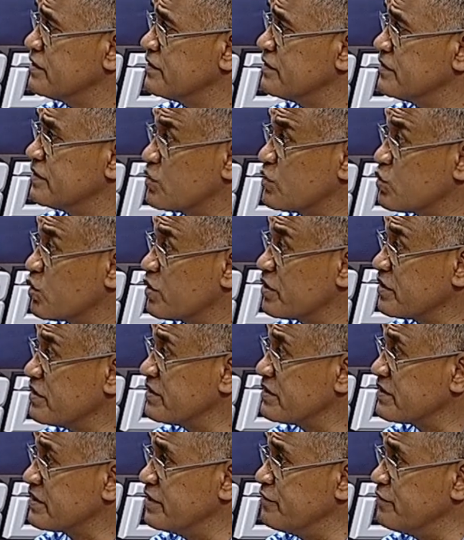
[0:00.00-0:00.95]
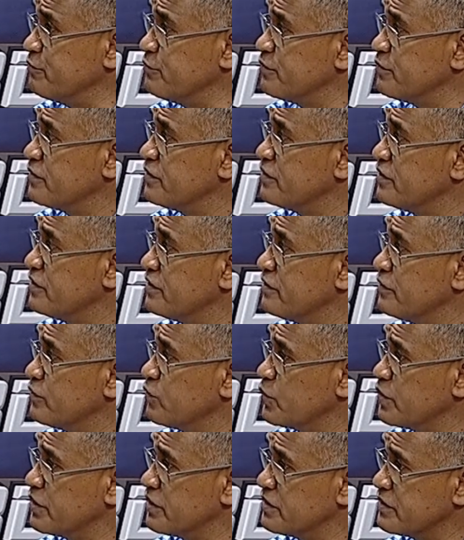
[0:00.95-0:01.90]
insurance scheme,
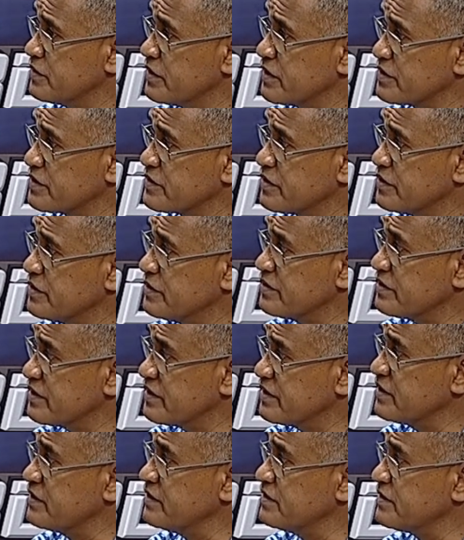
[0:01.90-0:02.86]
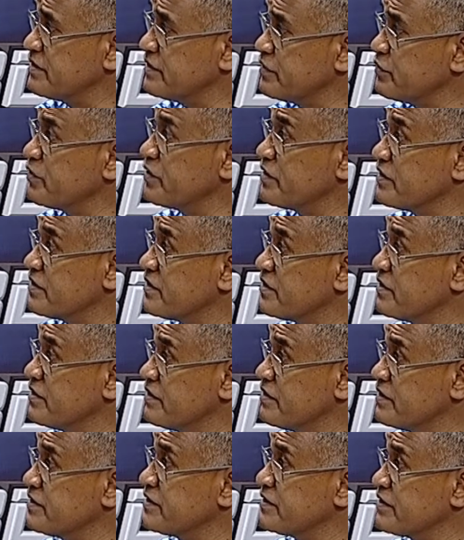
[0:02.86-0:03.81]
where it actually triggers during
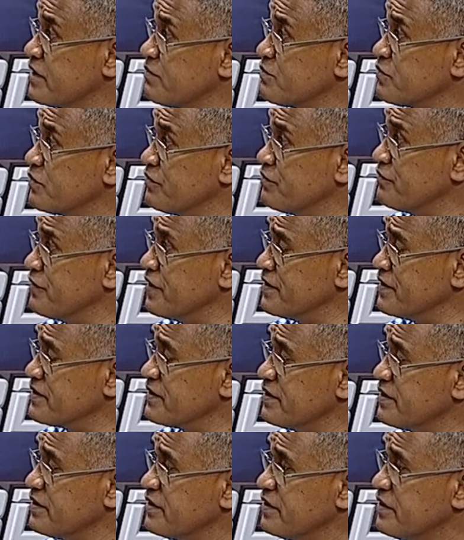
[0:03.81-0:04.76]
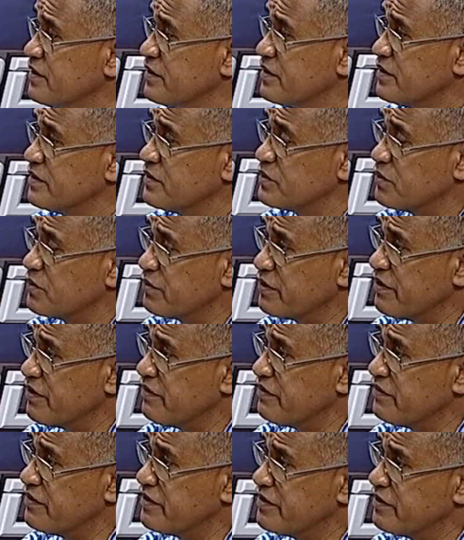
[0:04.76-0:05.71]
these types of events. So
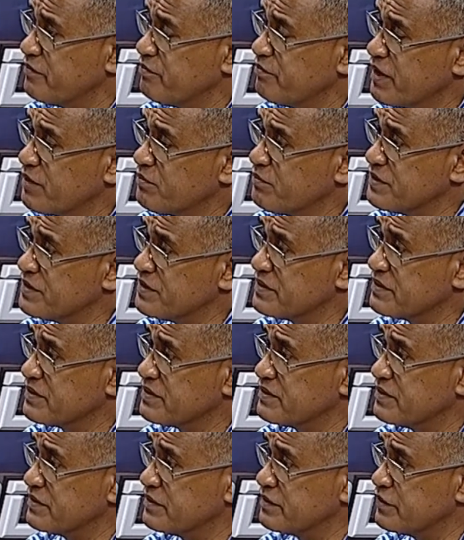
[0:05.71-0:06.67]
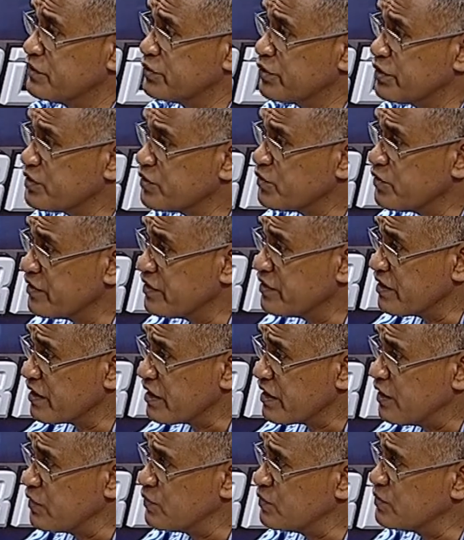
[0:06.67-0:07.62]
rather than the members drawing on their
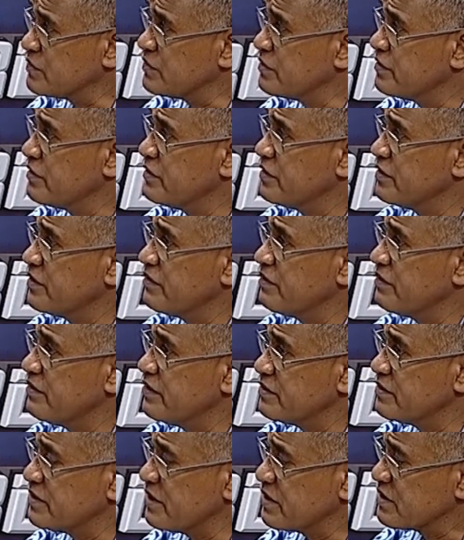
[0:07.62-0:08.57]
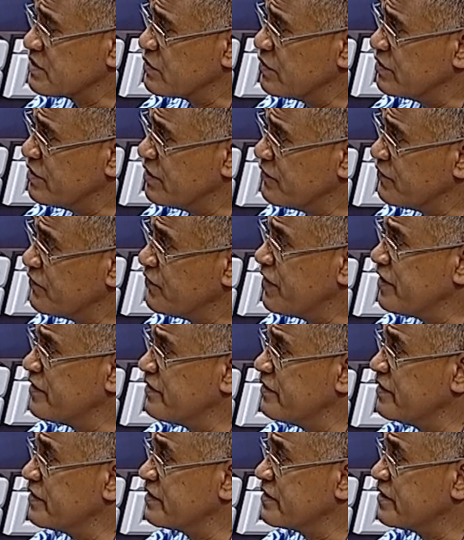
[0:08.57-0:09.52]
accounts, there's actually a
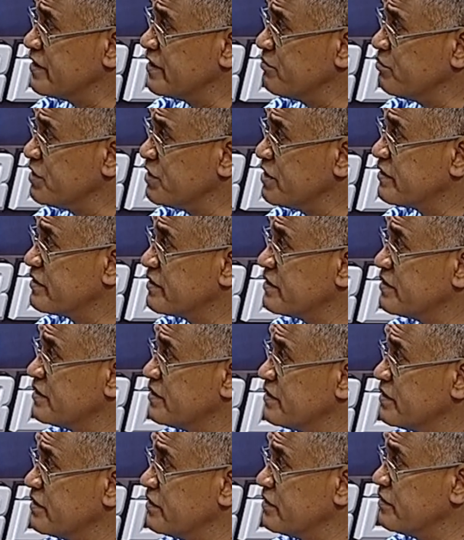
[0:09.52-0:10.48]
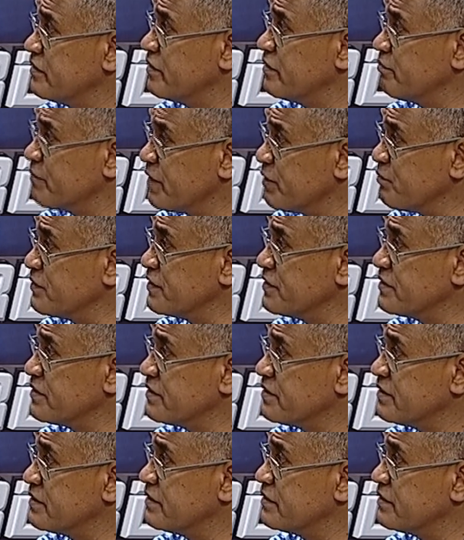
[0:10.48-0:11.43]
fund that can meet the
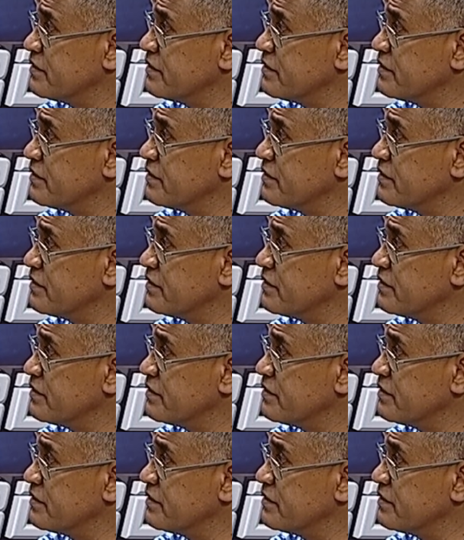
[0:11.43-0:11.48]
members